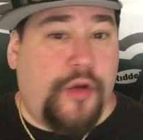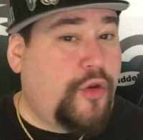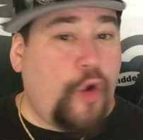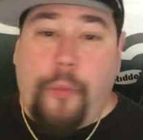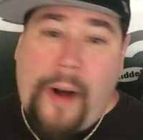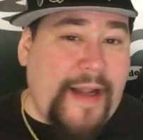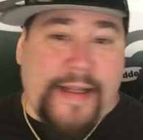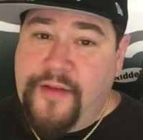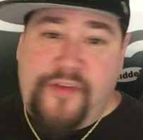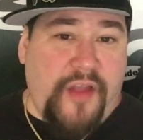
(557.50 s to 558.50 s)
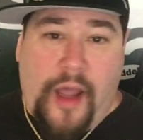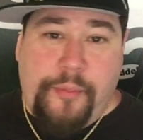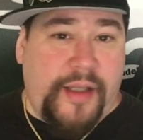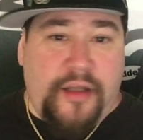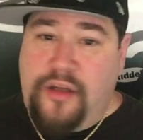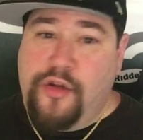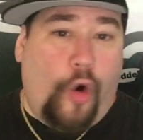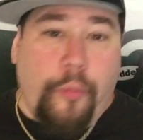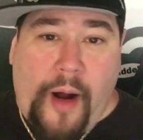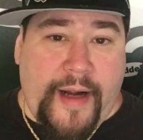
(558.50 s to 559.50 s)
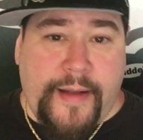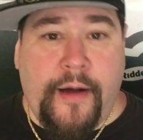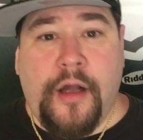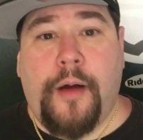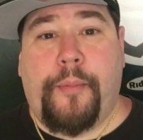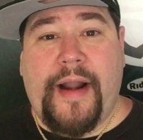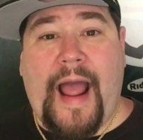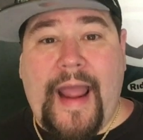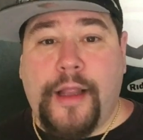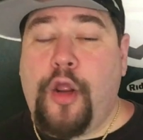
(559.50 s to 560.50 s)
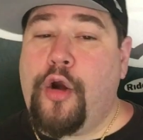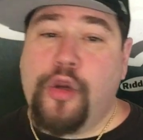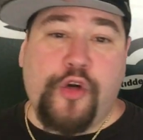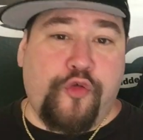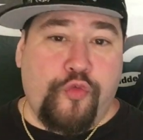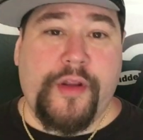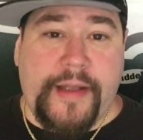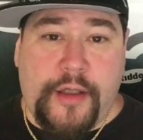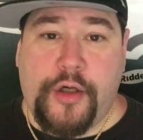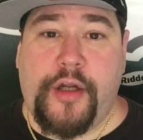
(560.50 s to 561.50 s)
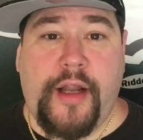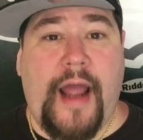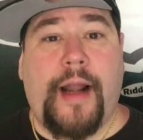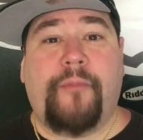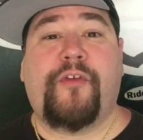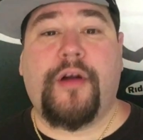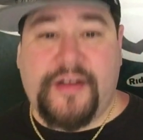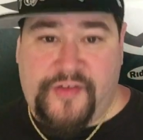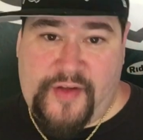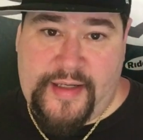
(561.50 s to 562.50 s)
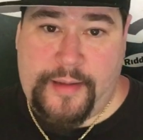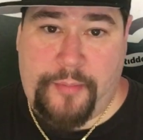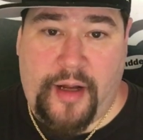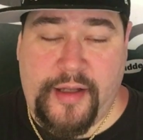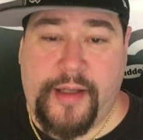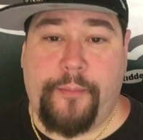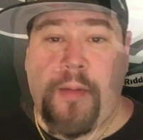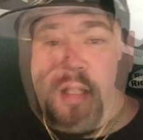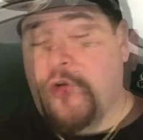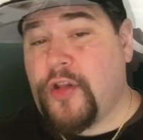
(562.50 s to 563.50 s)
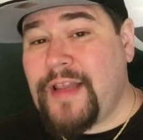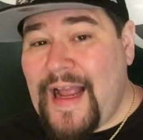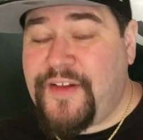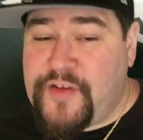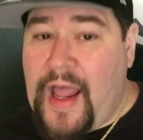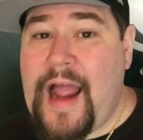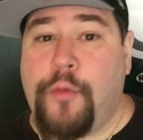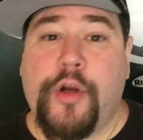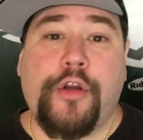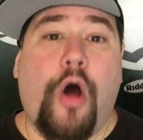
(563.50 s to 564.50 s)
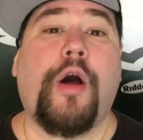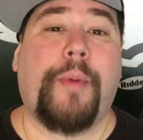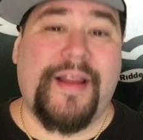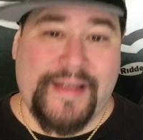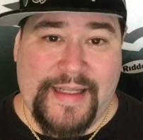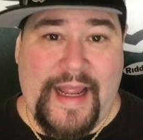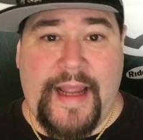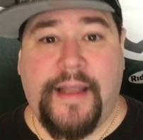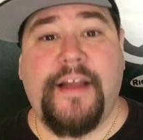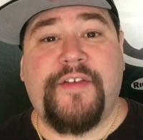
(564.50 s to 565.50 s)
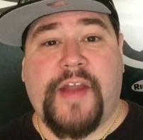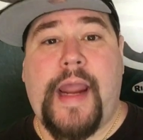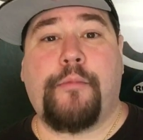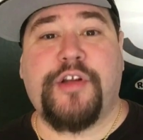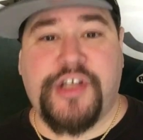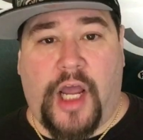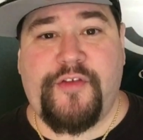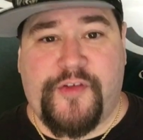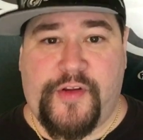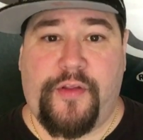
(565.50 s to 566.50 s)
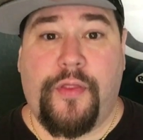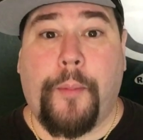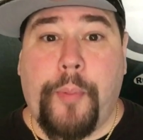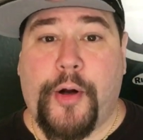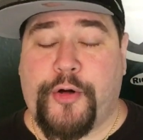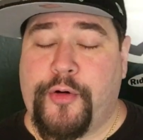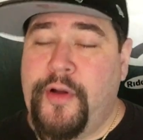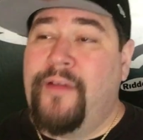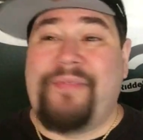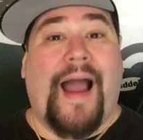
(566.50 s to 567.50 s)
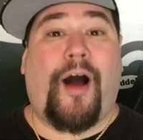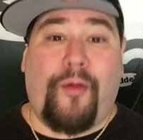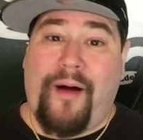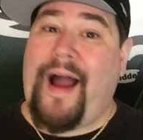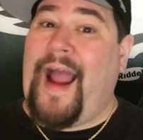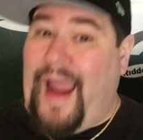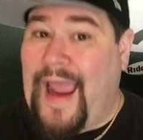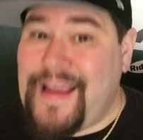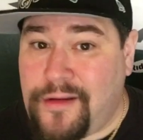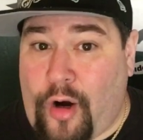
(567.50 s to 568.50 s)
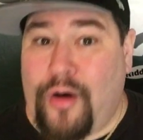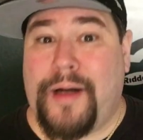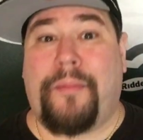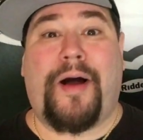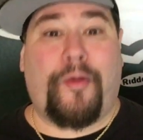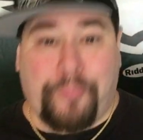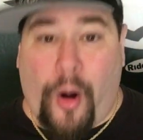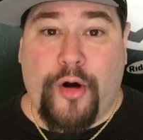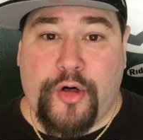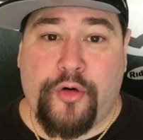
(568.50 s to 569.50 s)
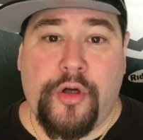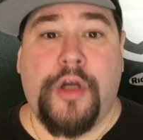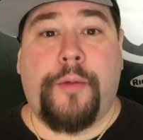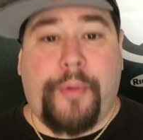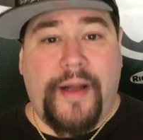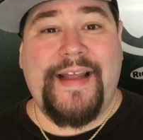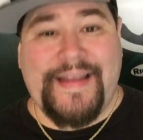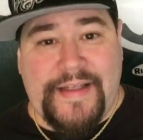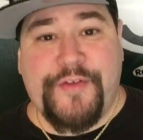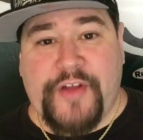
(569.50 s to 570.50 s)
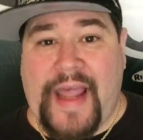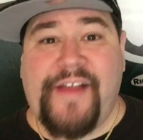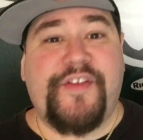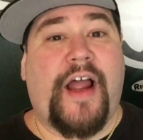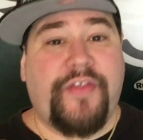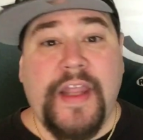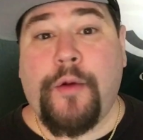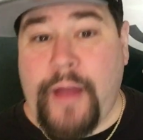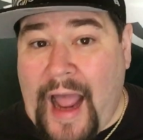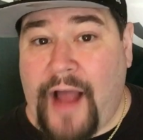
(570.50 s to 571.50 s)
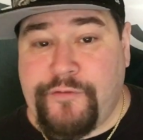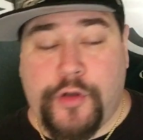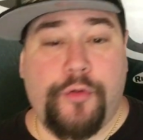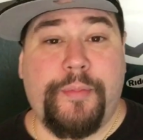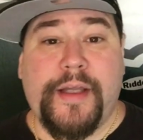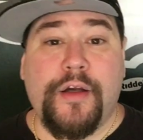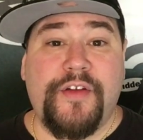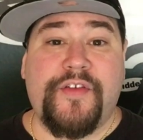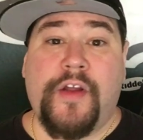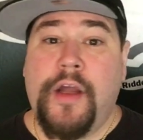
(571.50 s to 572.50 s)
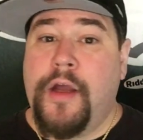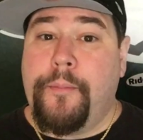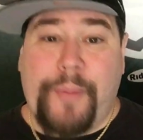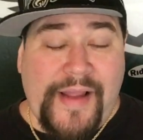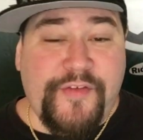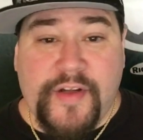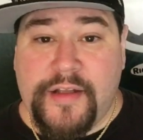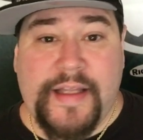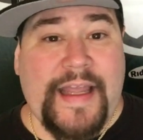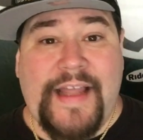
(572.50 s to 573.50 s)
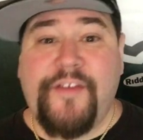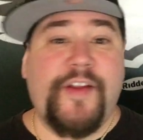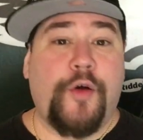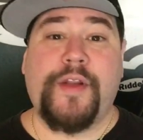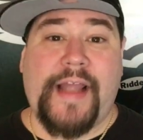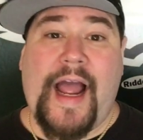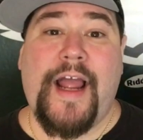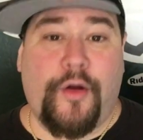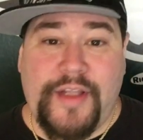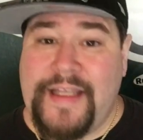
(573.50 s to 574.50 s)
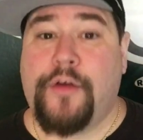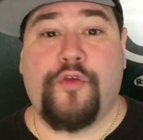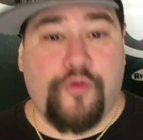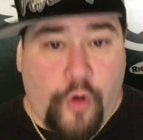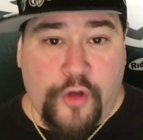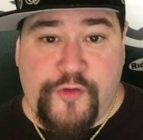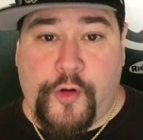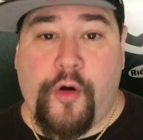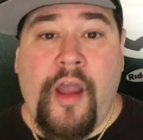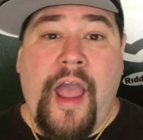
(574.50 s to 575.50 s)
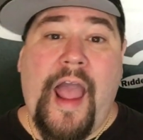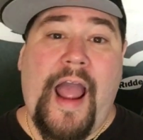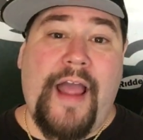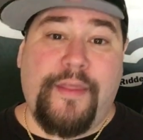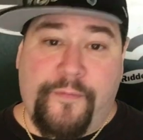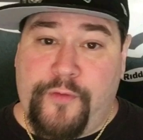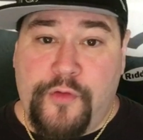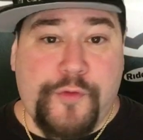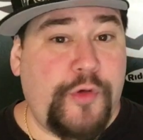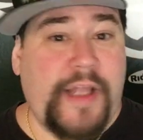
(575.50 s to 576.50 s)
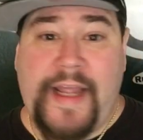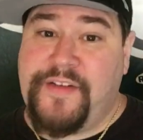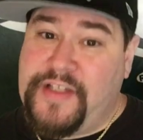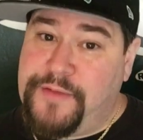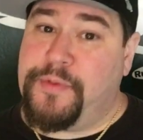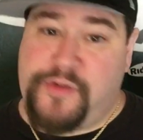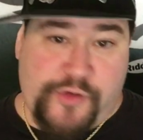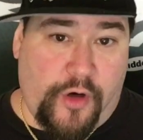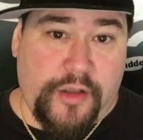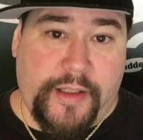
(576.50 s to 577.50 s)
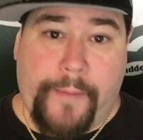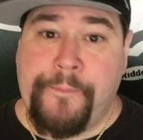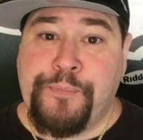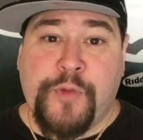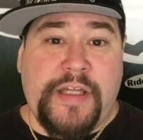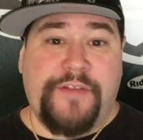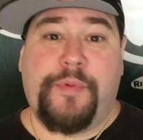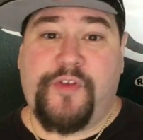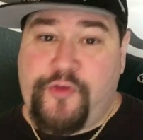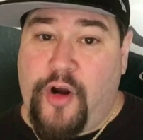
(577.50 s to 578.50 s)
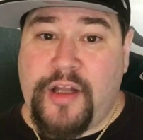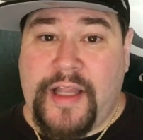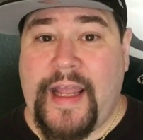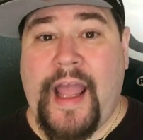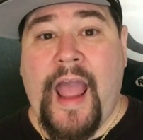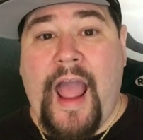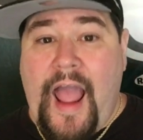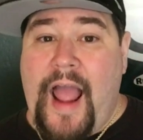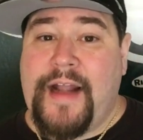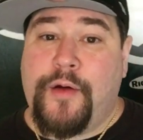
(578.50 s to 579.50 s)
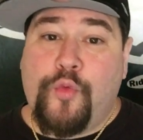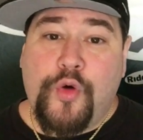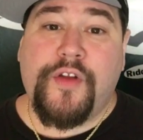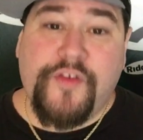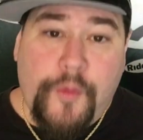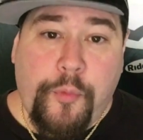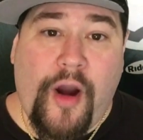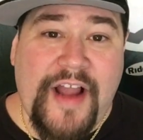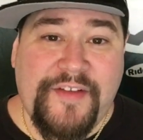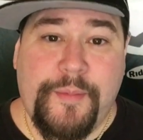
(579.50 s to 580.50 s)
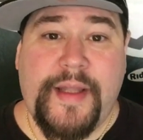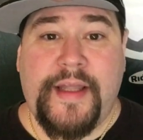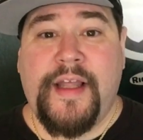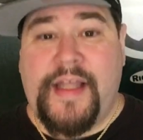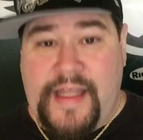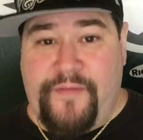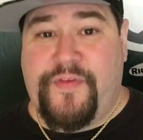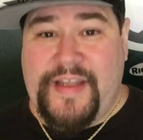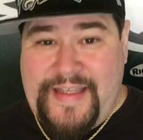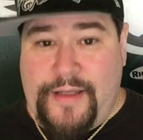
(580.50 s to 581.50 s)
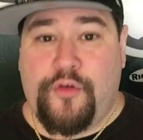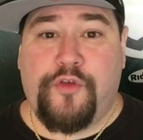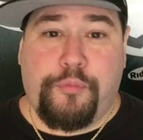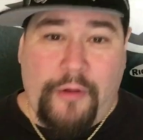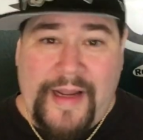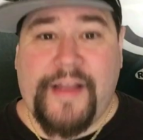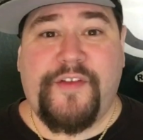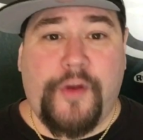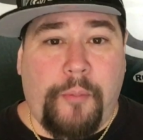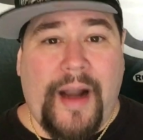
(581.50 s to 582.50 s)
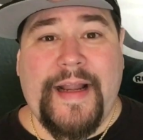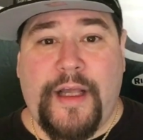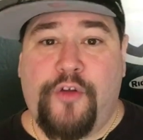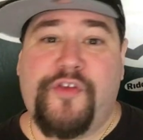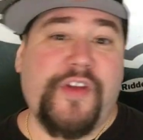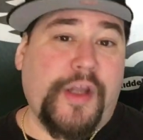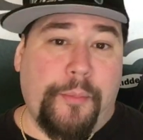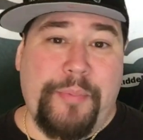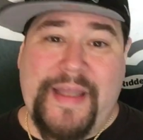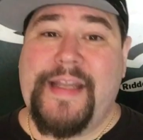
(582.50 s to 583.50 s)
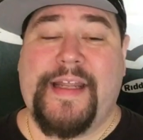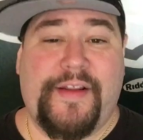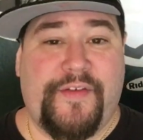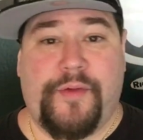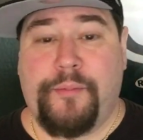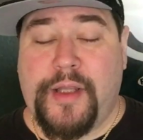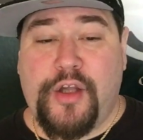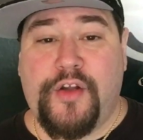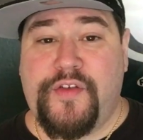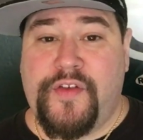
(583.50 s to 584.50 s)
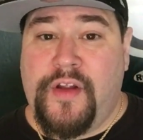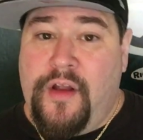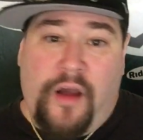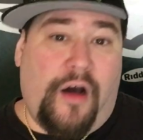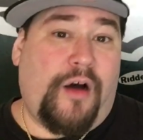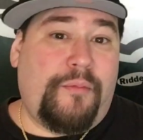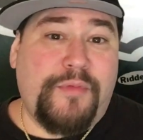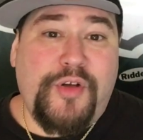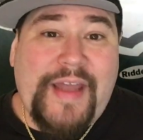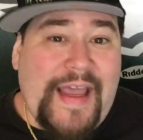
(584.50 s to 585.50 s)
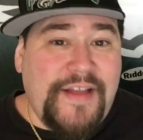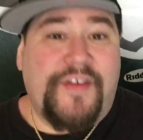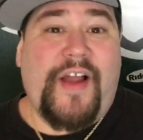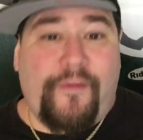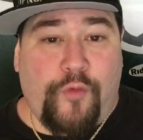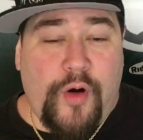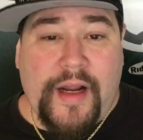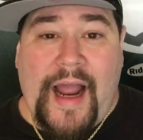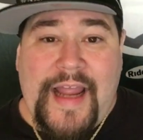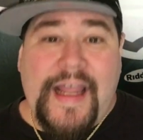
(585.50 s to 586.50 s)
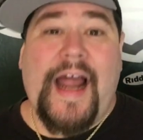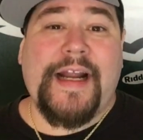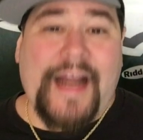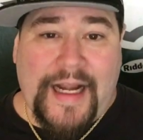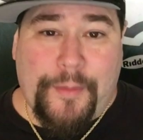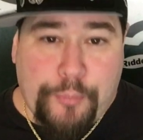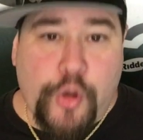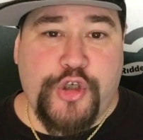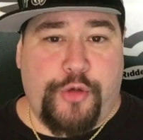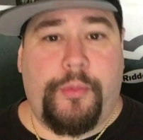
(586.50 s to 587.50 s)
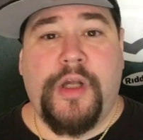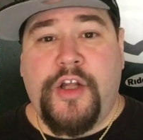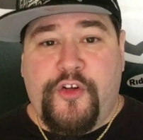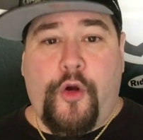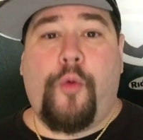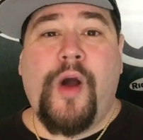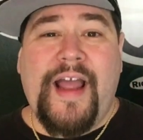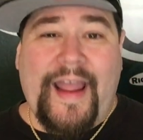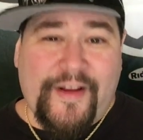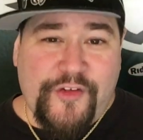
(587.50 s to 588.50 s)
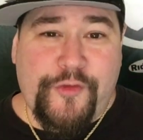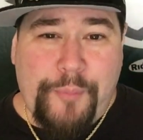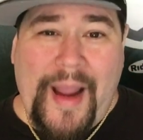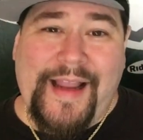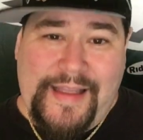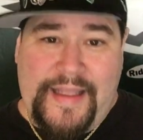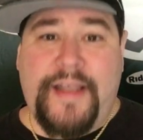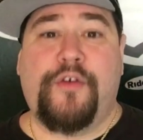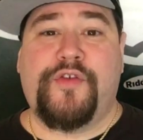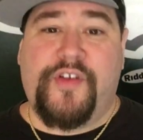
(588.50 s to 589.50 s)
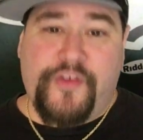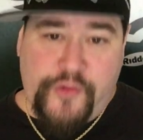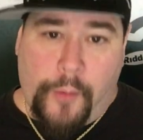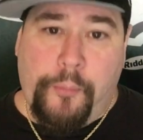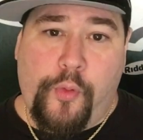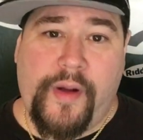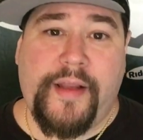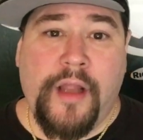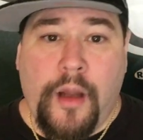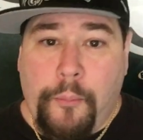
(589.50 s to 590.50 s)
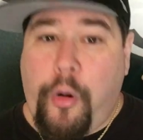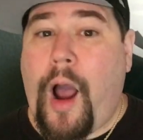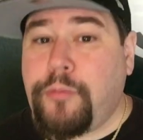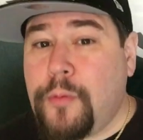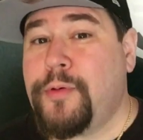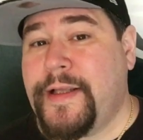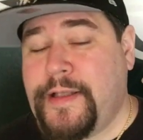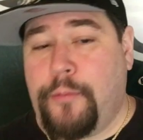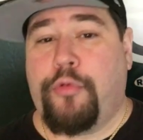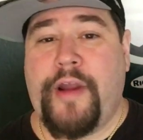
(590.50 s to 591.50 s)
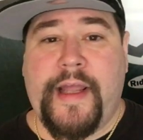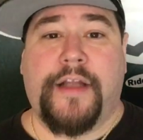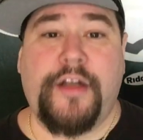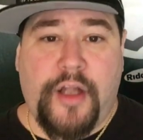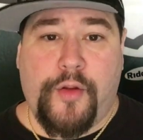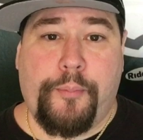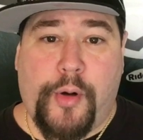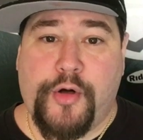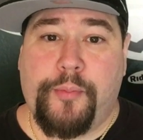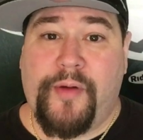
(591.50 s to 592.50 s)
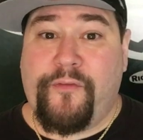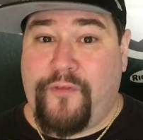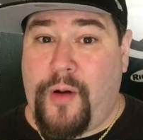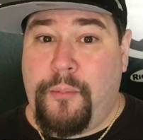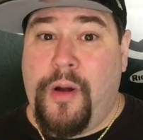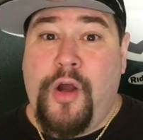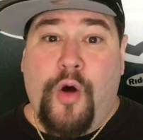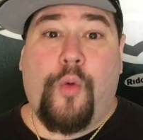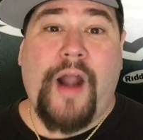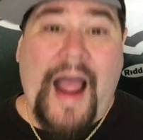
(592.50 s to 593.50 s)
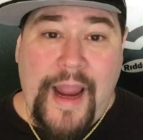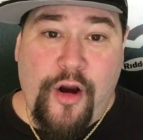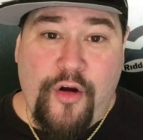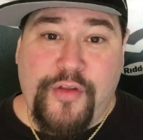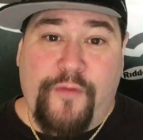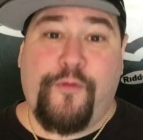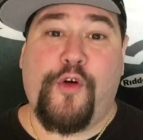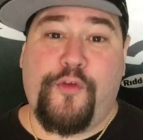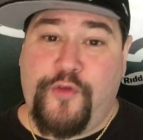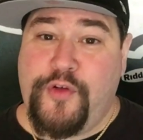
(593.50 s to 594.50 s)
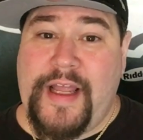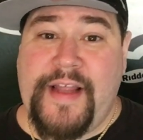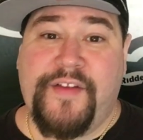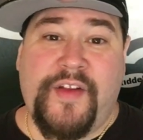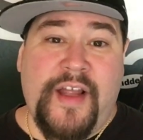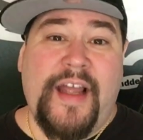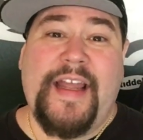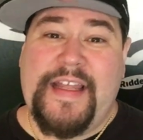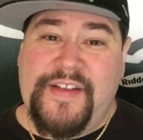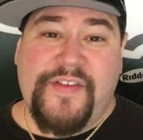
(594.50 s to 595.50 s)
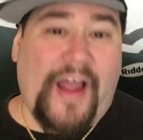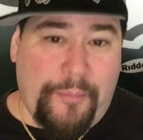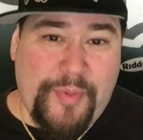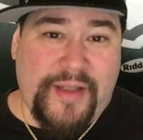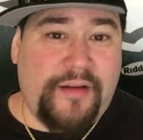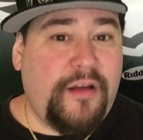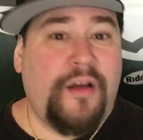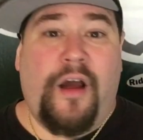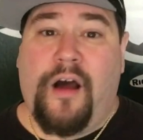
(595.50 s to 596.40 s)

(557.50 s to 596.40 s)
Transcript: nobody can stop it. Nobody. But Aguilar looks really good, and I'm very excited about him. So the last guy I want to talk about today is Cameron Johnston, the punter. Now, I hate talking about a punter, but in this case, I think we have to, because basically, he's the only guy on the Eagles roster, and the first 2 days, he's been struggling. He's been struggling, and it wouldn't surprise me if the Eagles bring in somebody else to compete against him, because you can't just have one guy. You got to kind of push him. So expect the Eagles at some point probably to bring in another punter, but from what I heard the first few days, he's not been